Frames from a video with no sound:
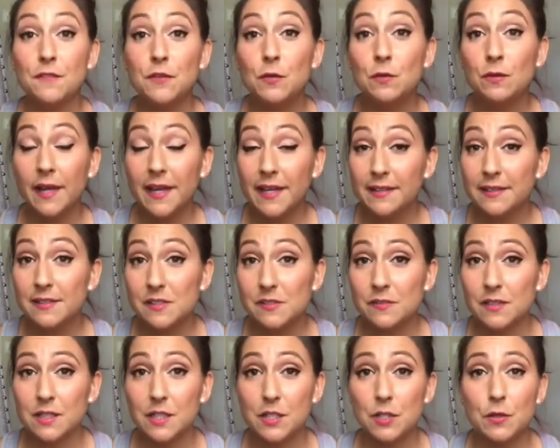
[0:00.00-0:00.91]
liked this
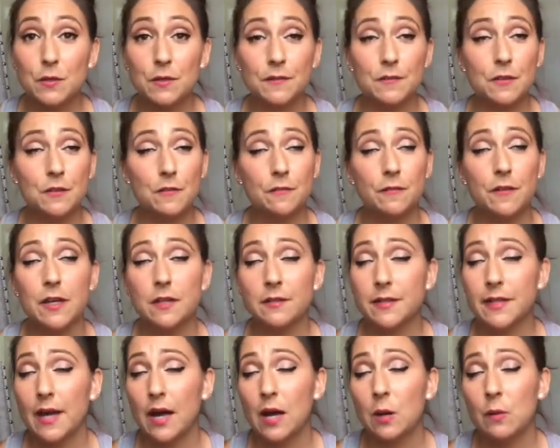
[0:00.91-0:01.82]
video, if you found
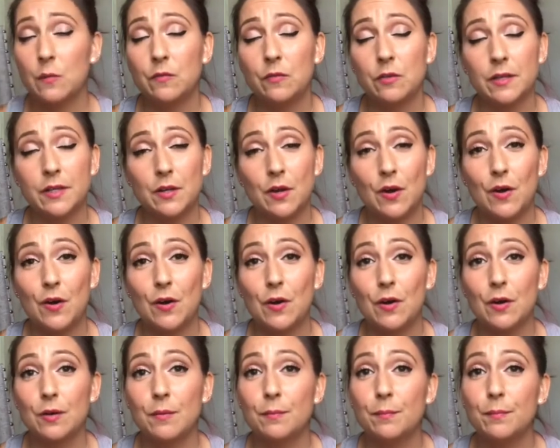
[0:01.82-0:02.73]
it helpful at
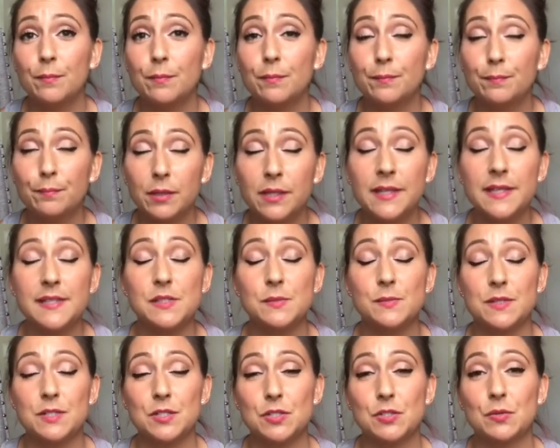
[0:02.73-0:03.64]
all, please
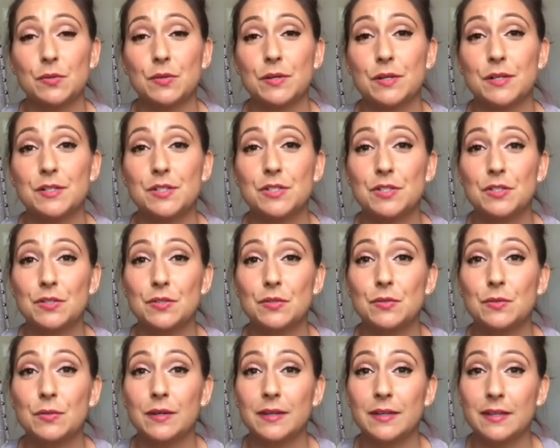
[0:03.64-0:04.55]
be sure
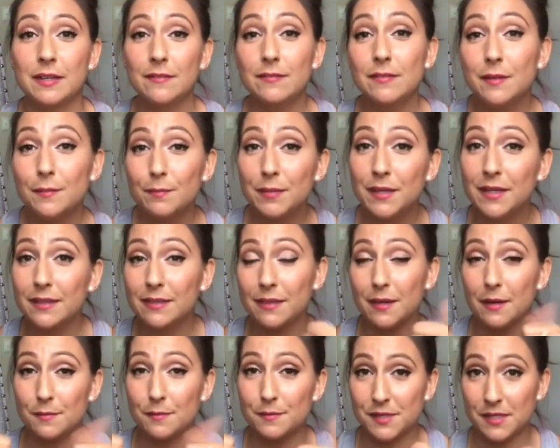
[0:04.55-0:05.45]
to give it a big
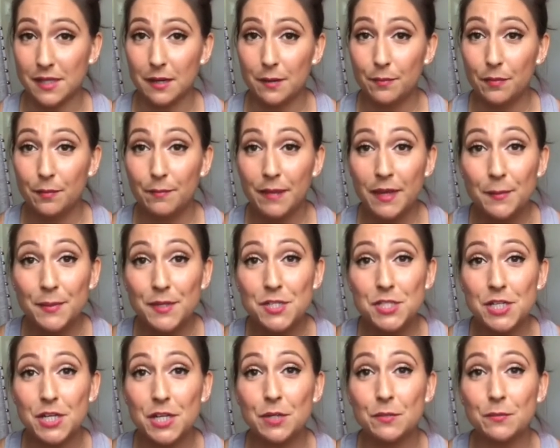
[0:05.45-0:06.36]
thumbs up. Maybe
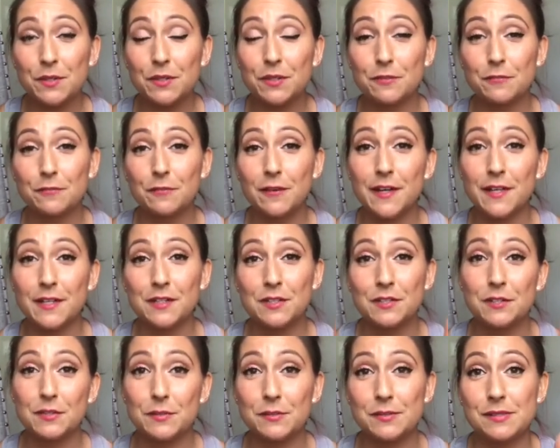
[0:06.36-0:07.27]
share it with a friend
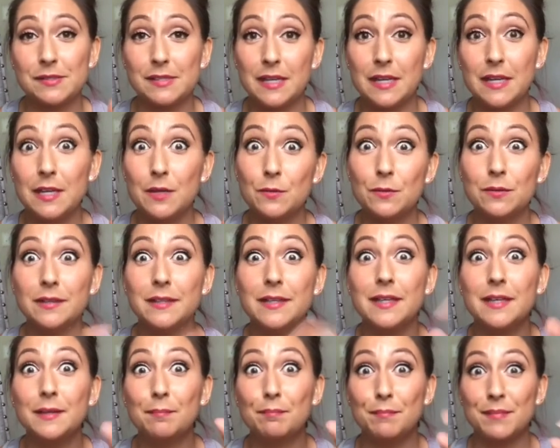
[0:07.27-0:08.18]
who is
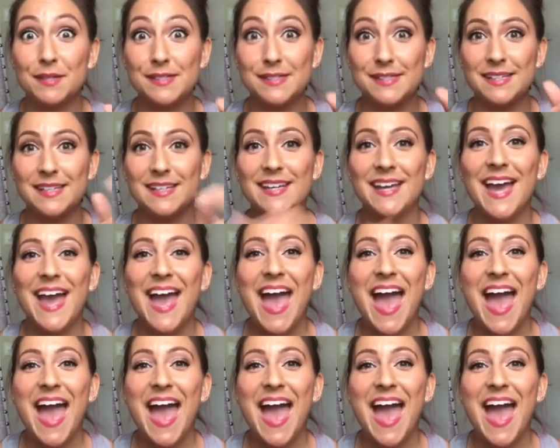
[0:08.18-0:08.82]
equally busy.